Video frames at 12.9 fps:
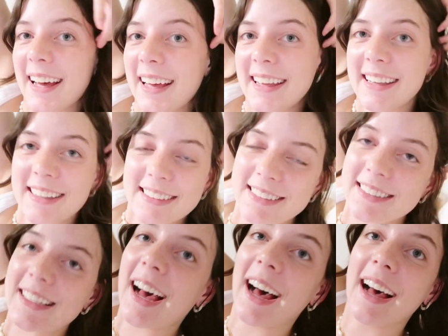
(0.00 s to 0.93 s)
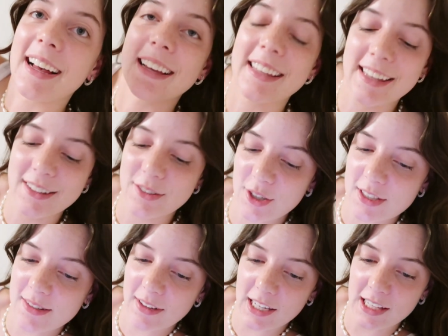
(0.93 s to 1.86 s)
Guys, I
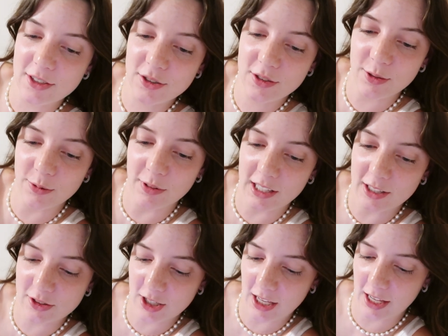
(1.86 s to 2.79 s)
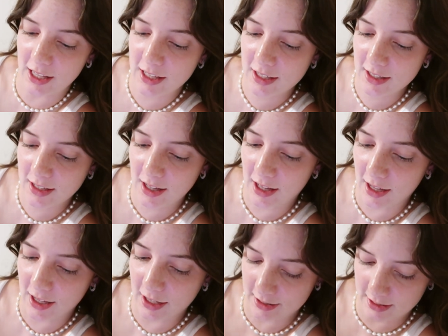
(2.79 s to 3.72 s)
just finished Ricochet.
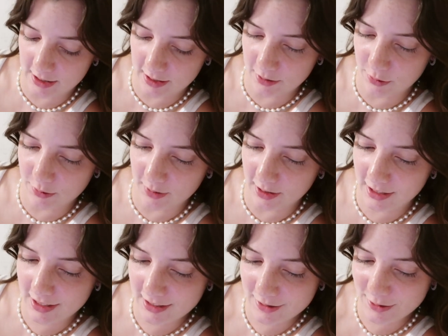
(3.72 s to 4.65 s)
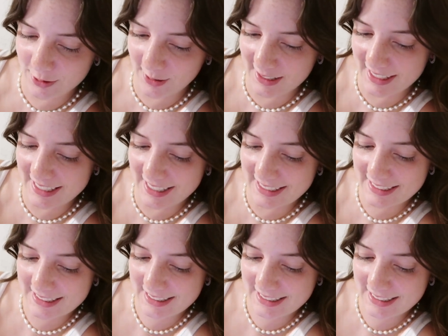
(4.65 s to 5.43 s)
I really enjoyed it.